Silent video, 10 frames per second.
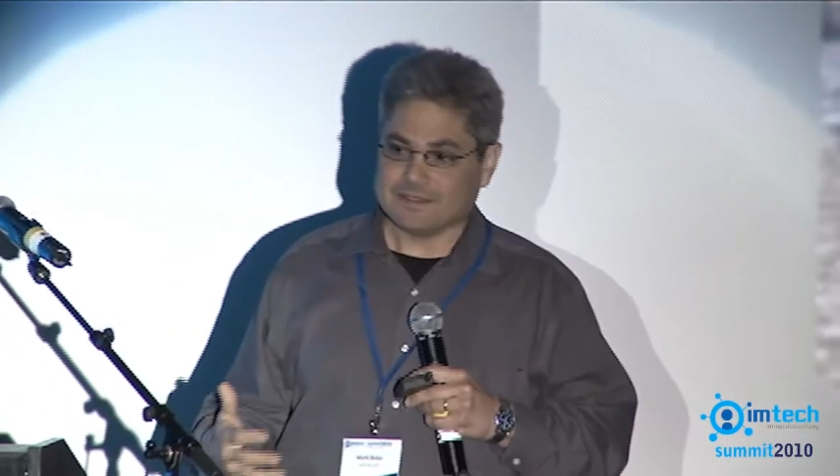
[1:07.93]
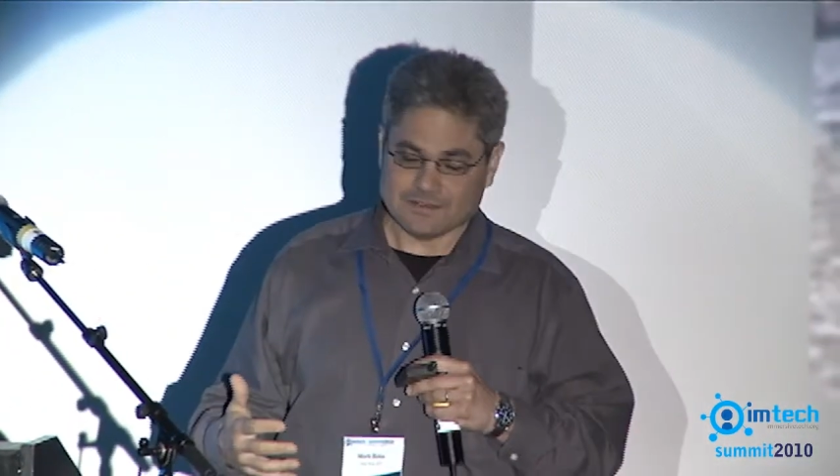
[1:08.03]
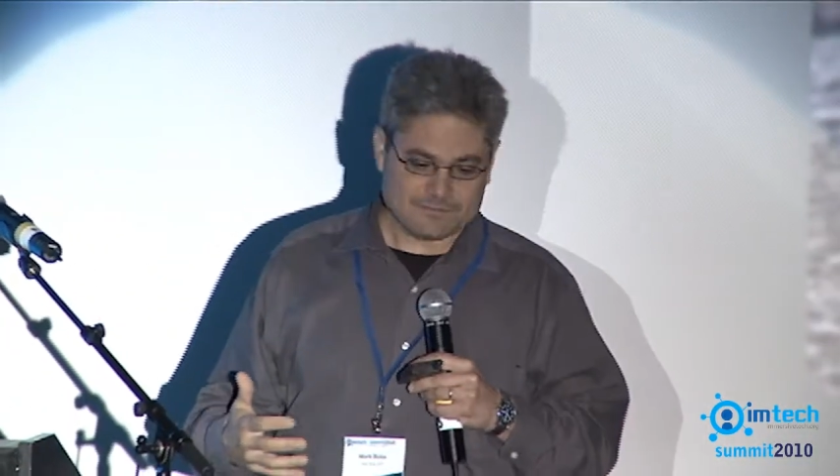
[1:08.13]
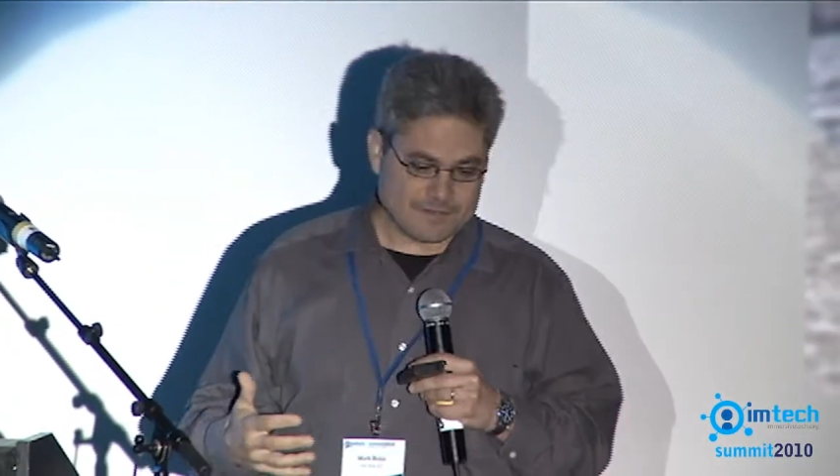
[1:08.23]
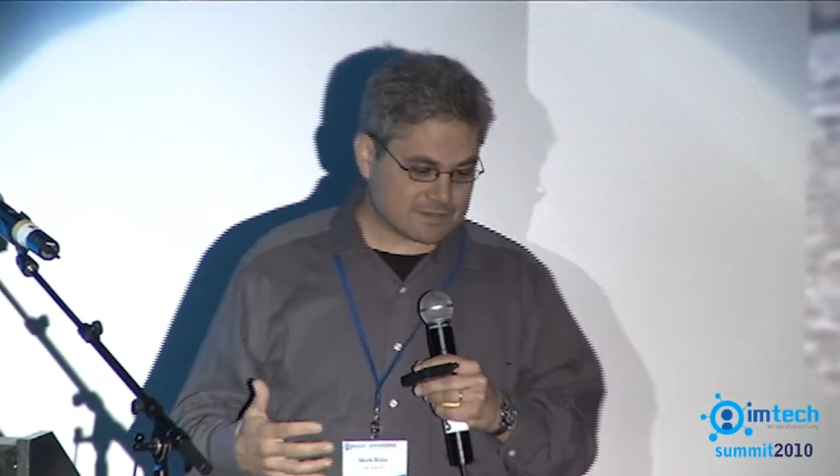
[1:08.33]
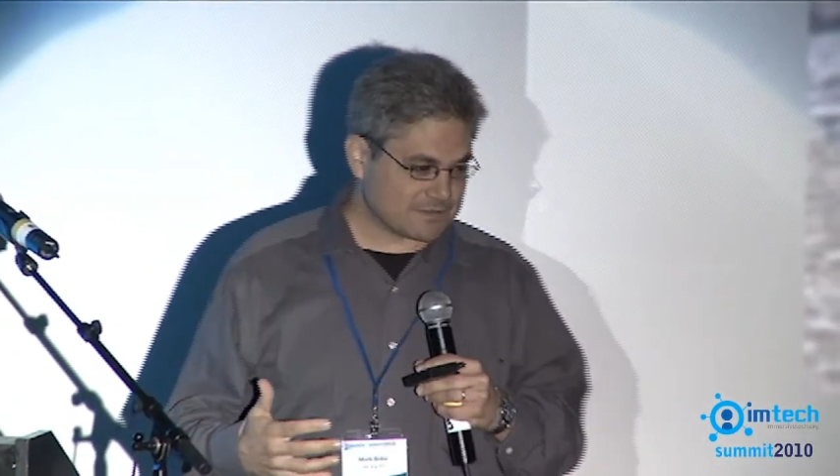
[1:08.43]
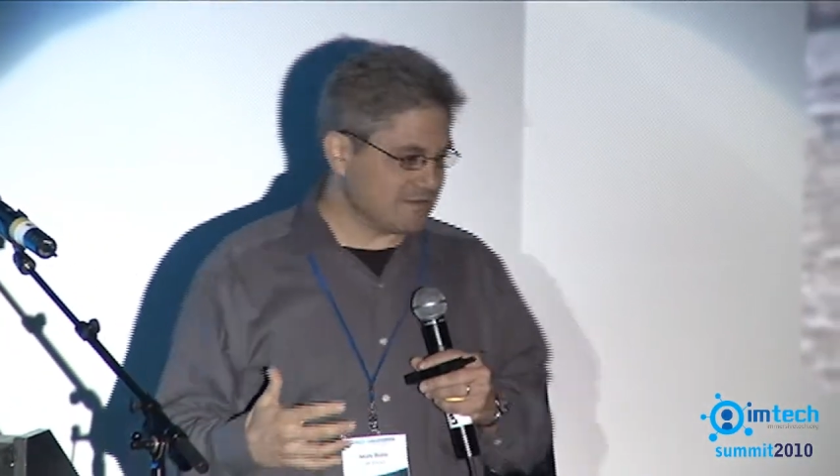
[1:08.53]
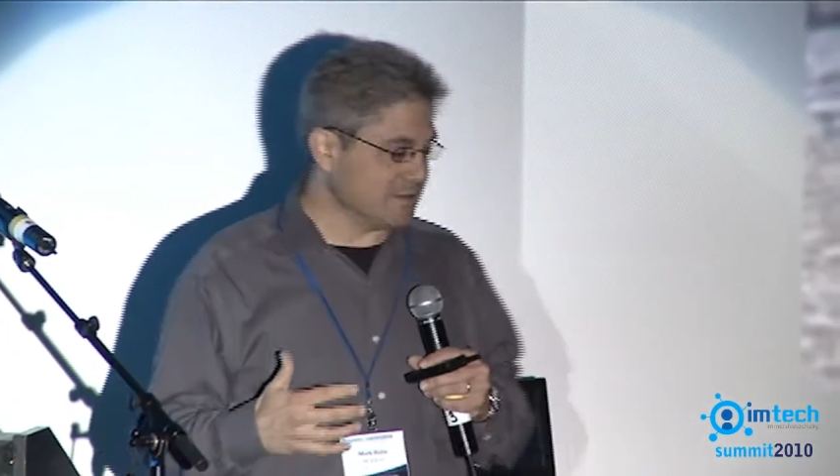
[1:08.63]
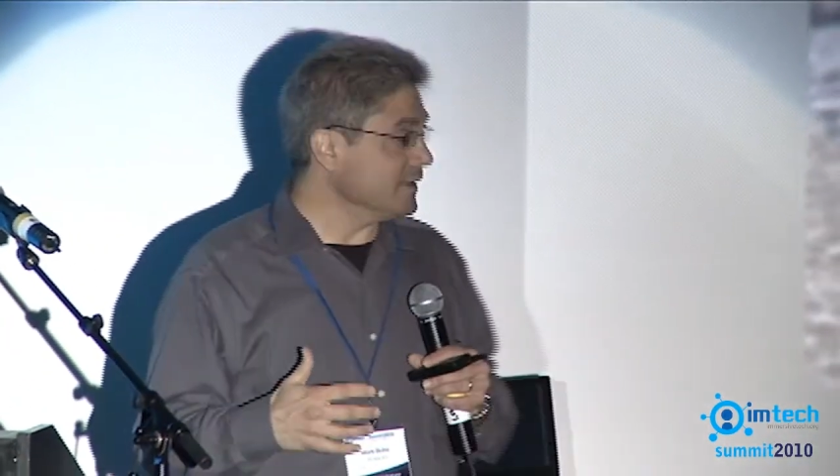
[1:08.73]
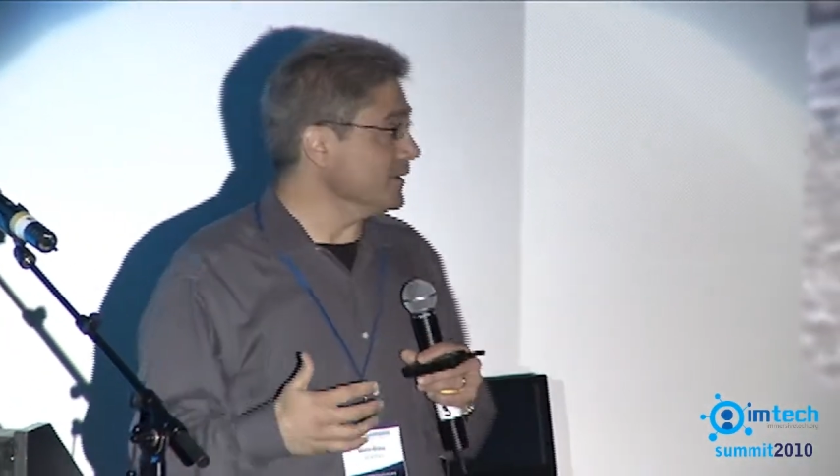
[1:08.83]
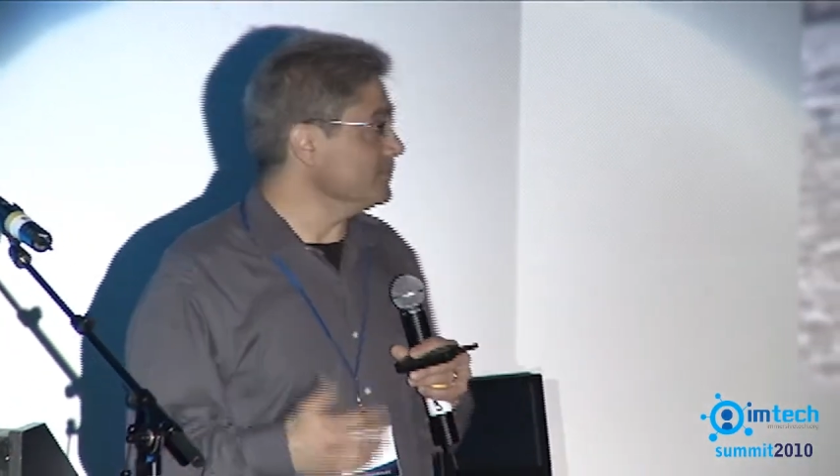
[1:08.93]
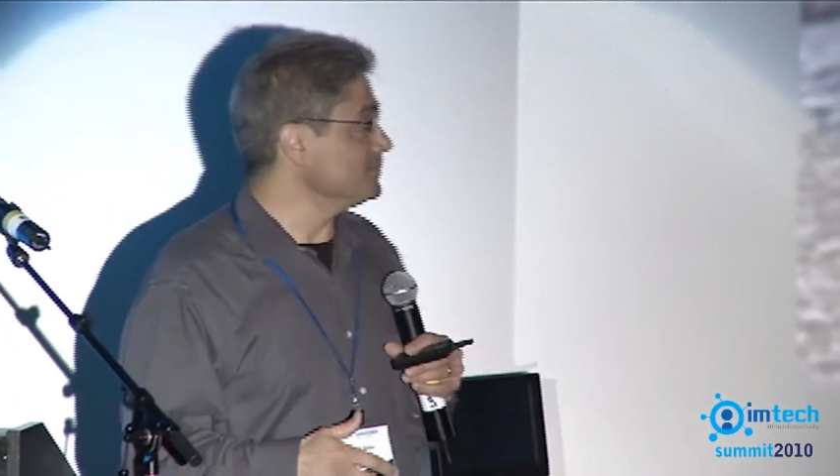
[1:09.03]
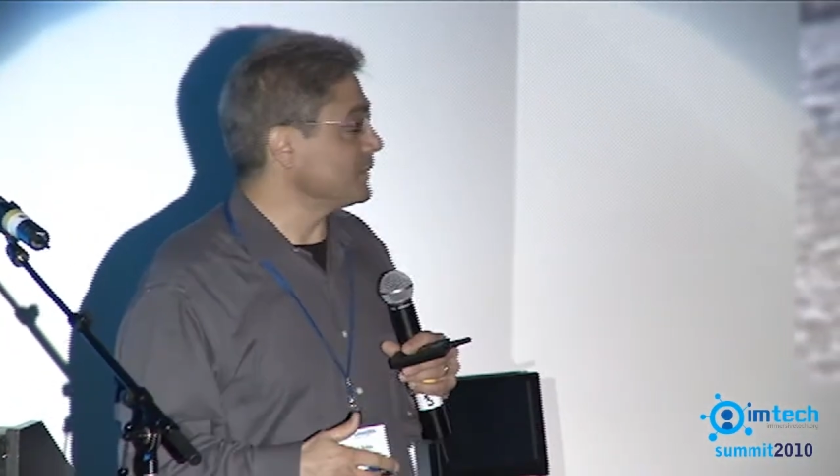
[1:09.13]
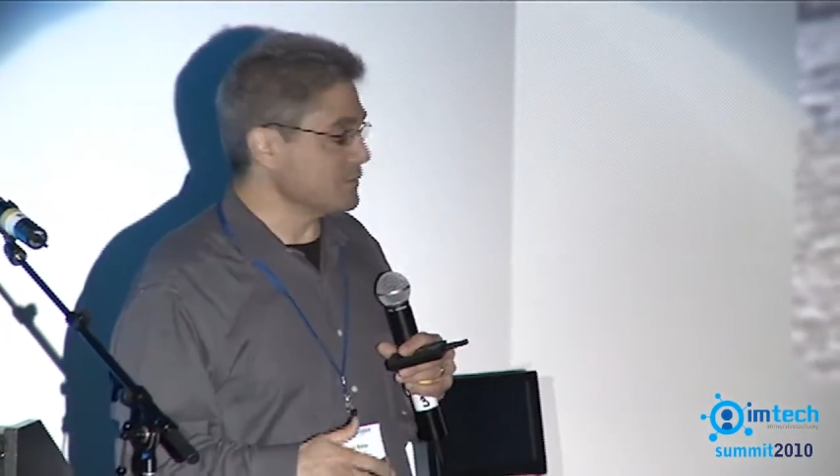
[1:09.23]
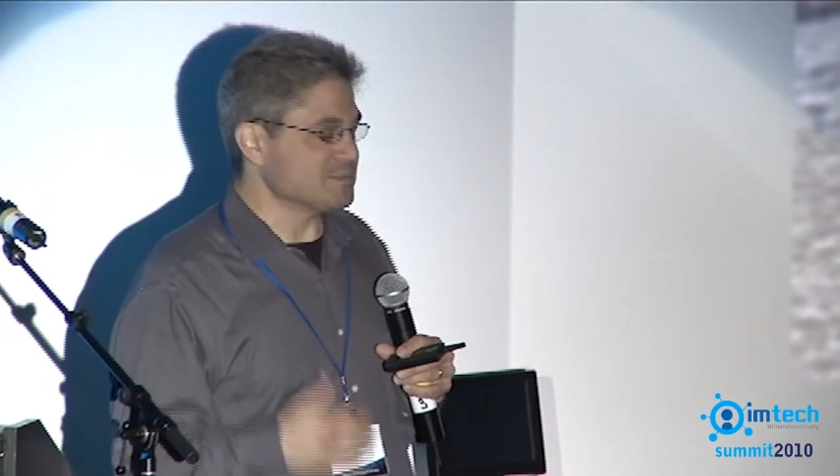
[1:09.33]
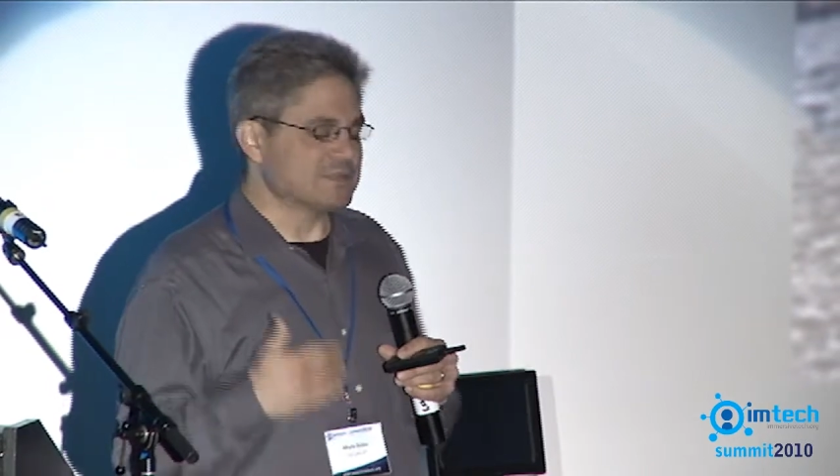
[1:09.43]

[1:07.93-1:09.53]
in fact, um, it was